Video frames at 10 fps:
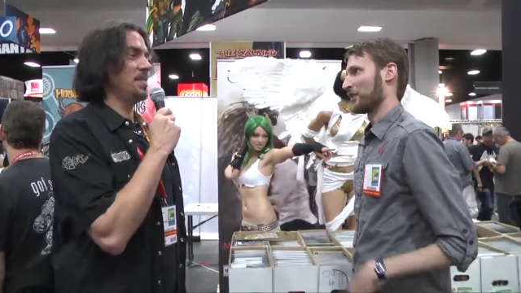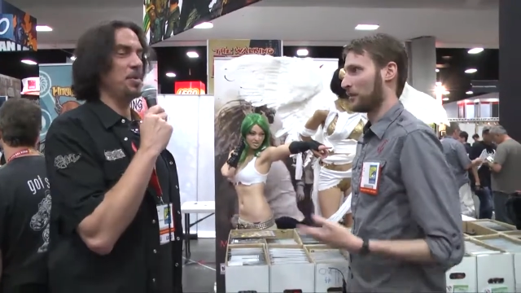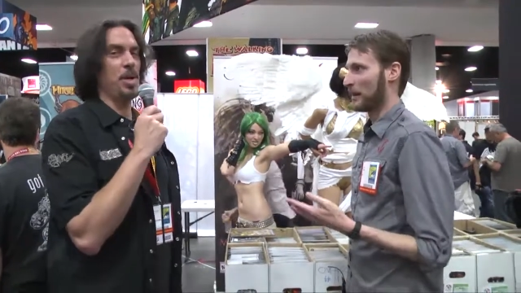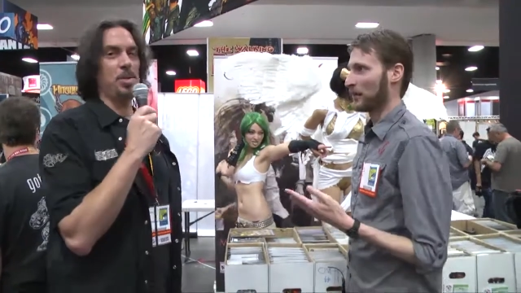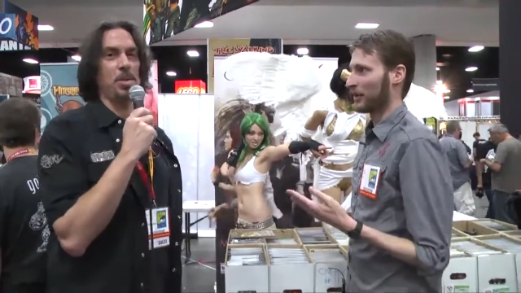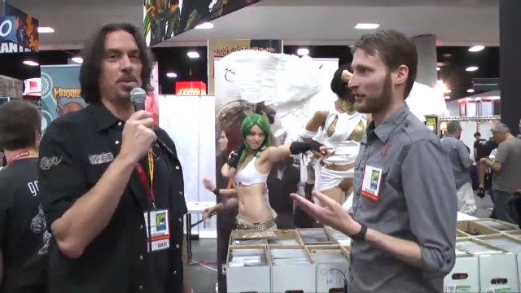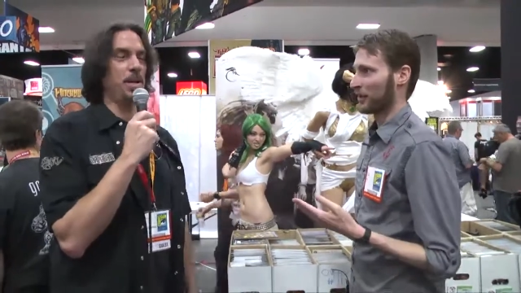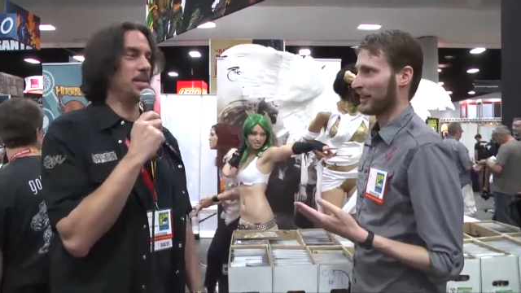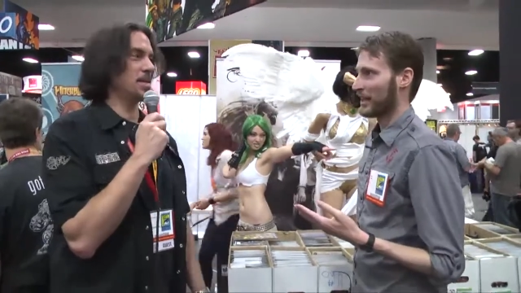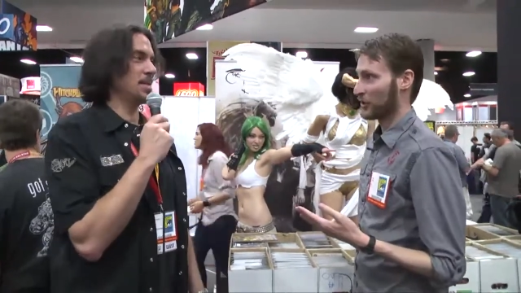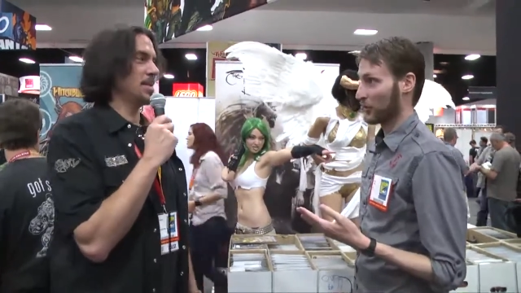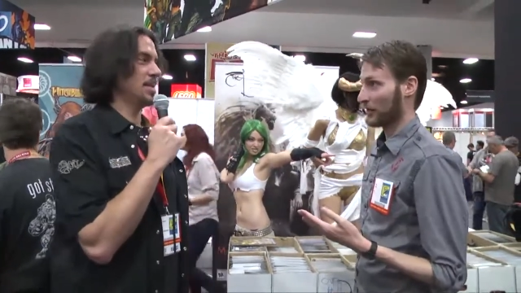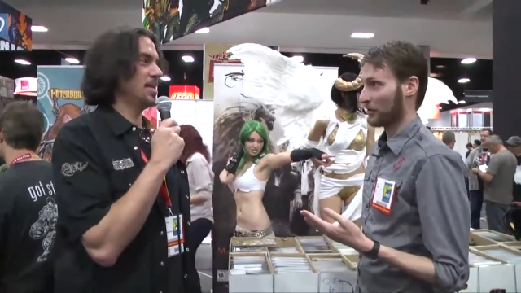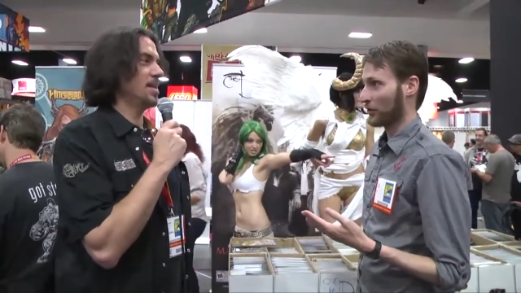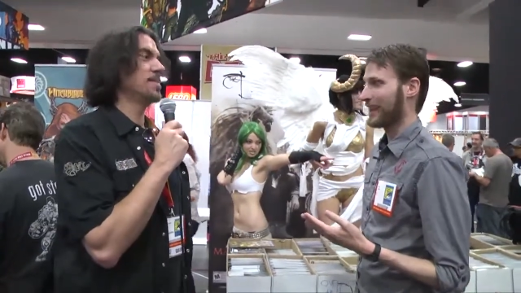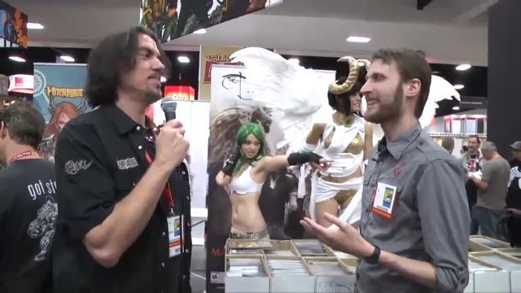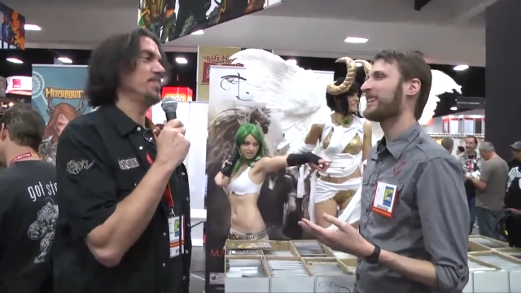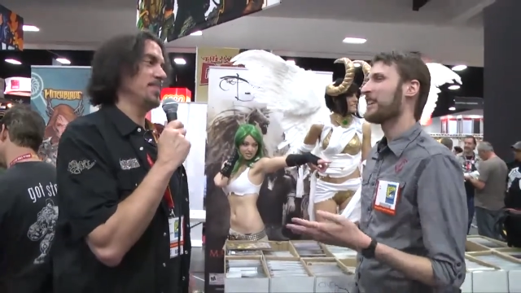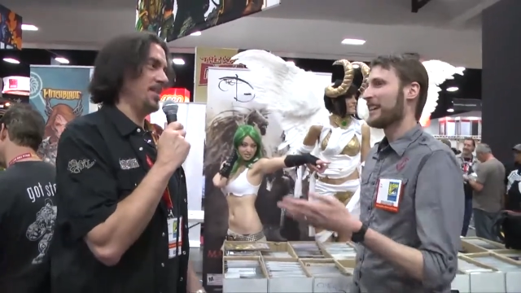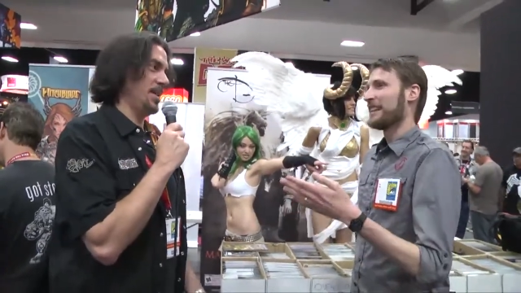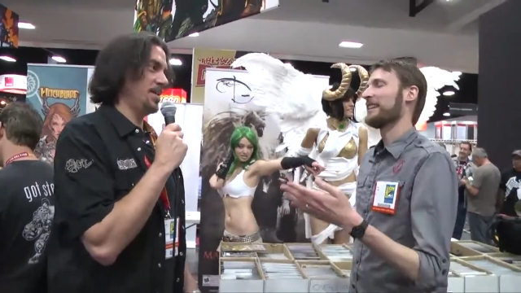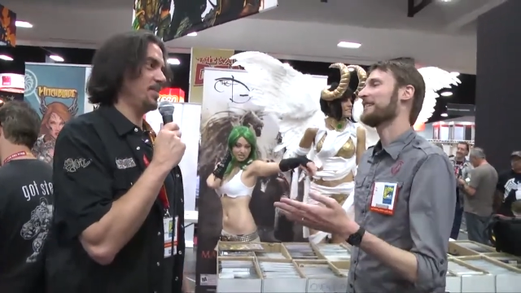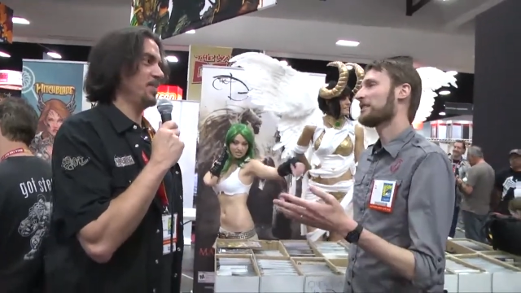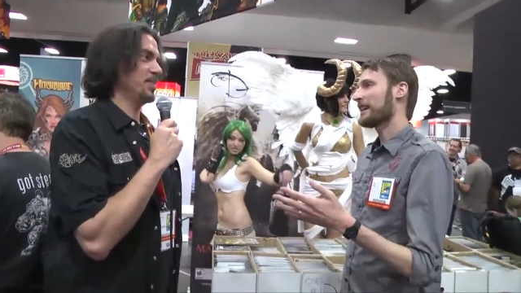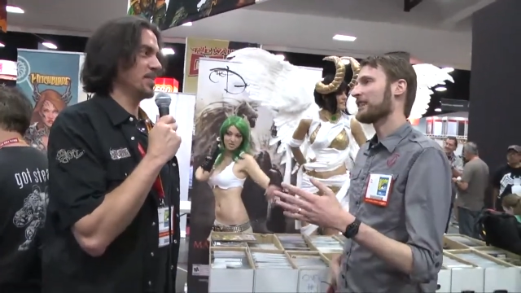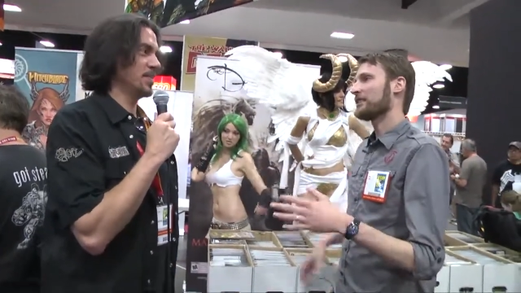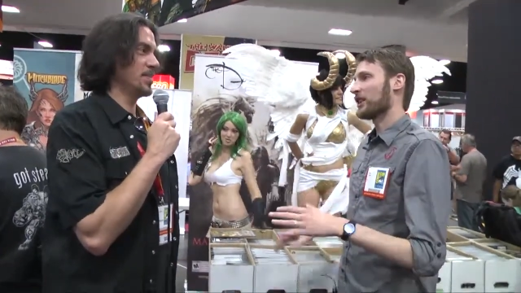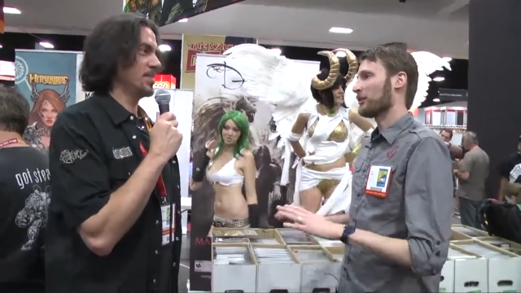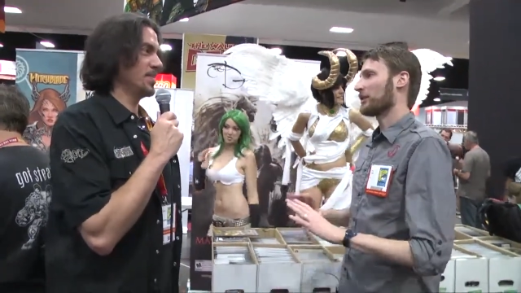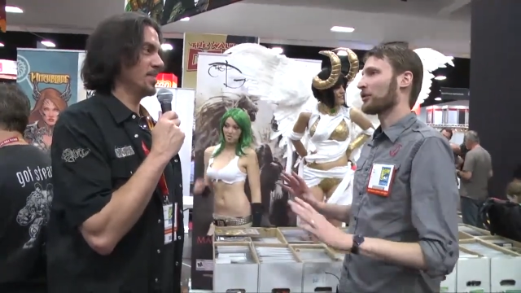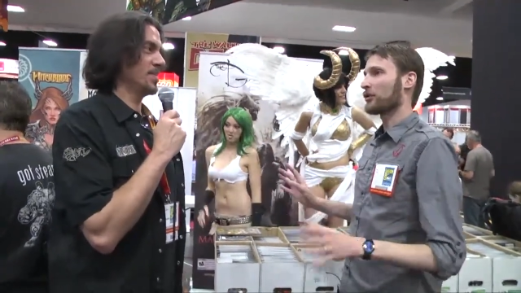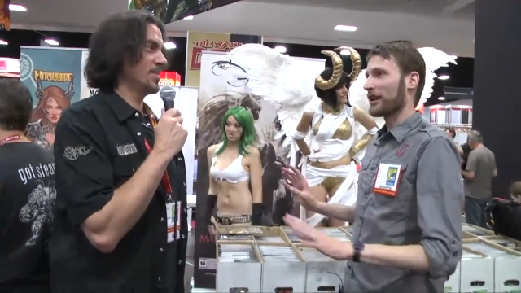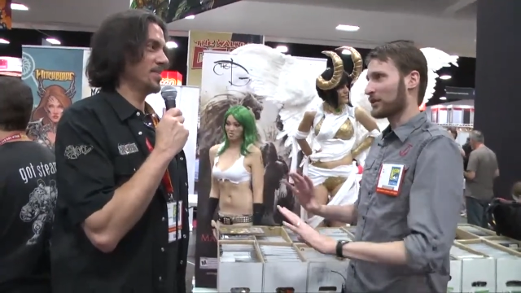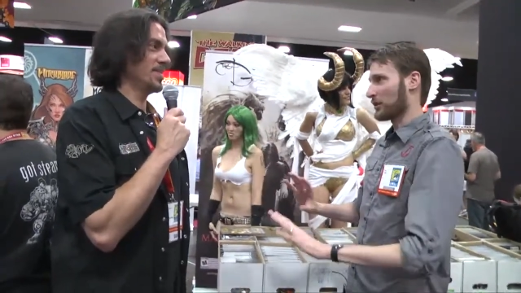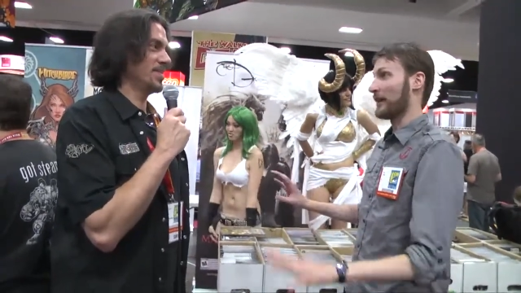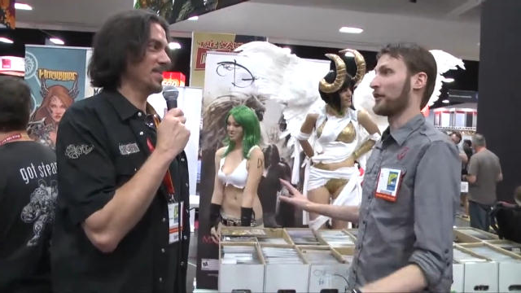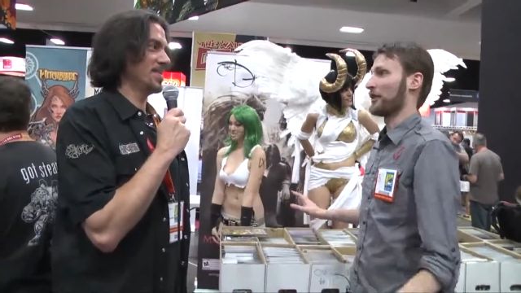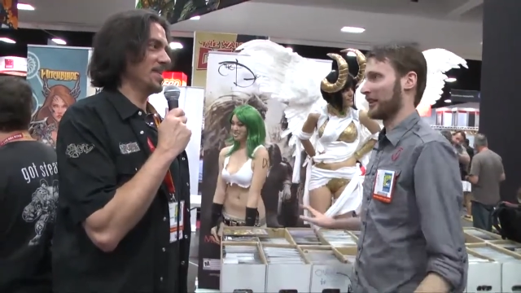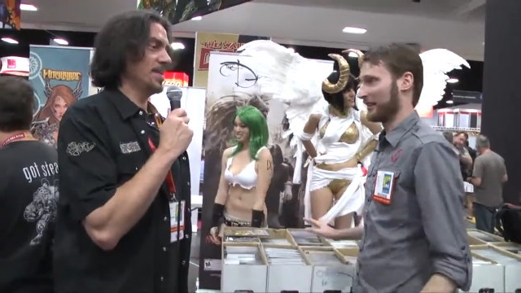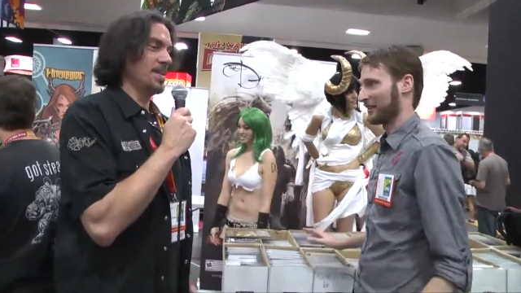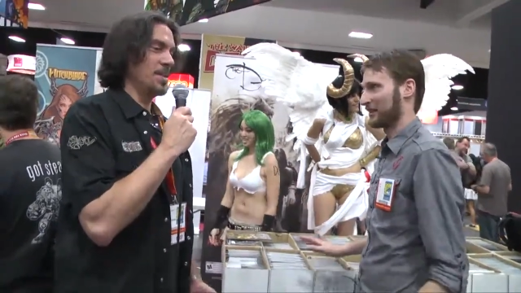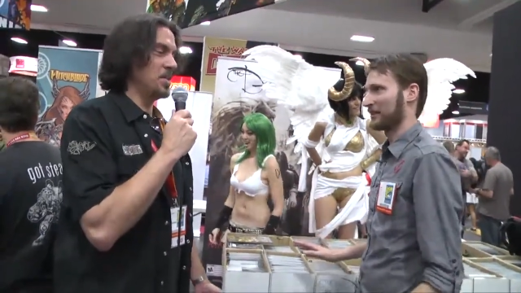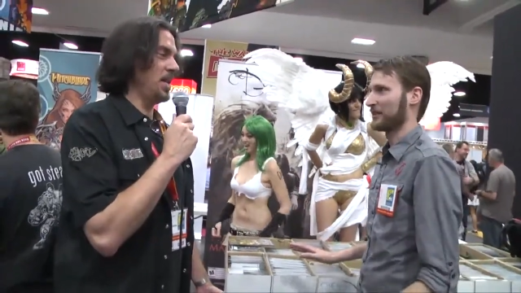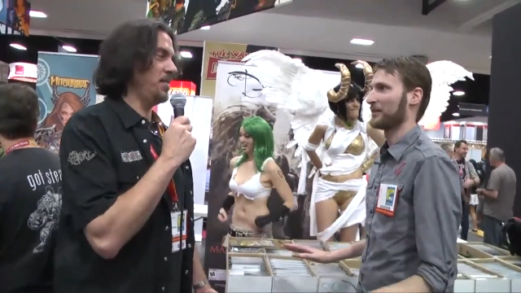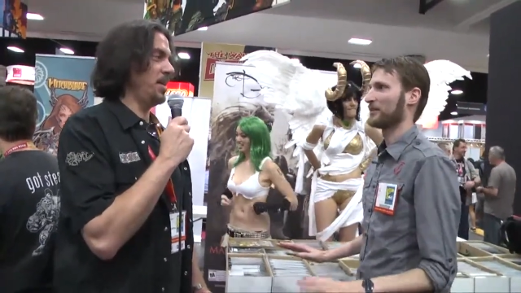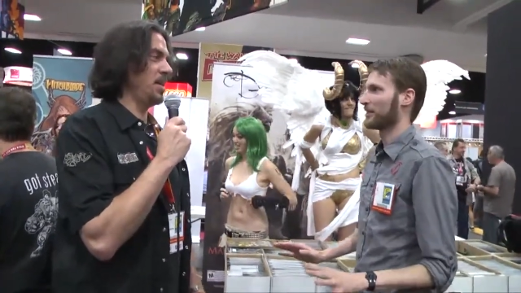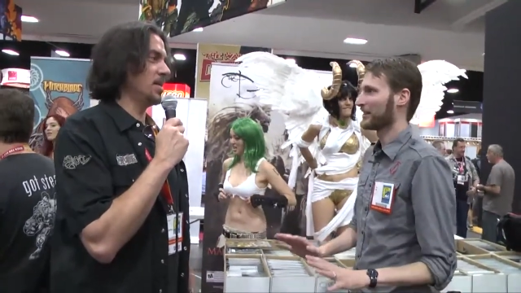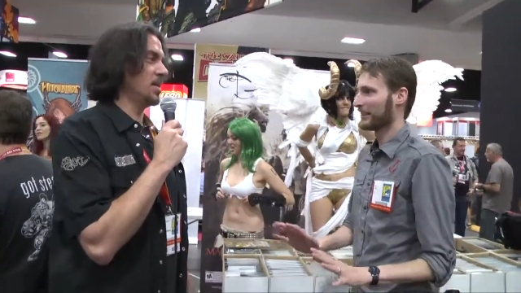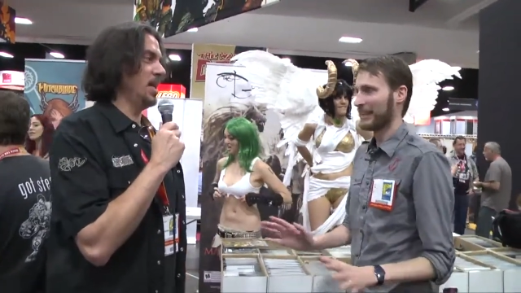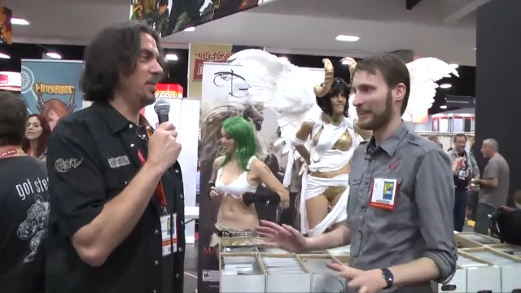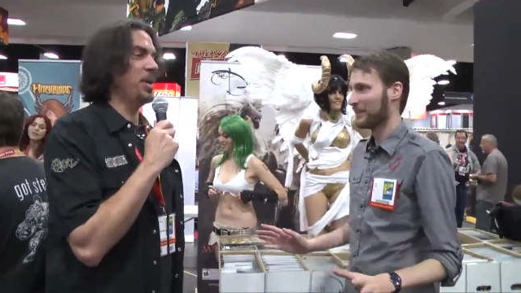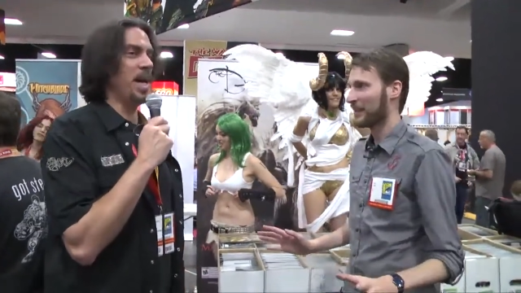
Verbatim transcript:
Speaker 1: you have Some to wait people didn't credits. realize to wait through the. Yeah. These days, you got to wait through the credits with everything.
Speaker 2: Because you never know. Yeah, and we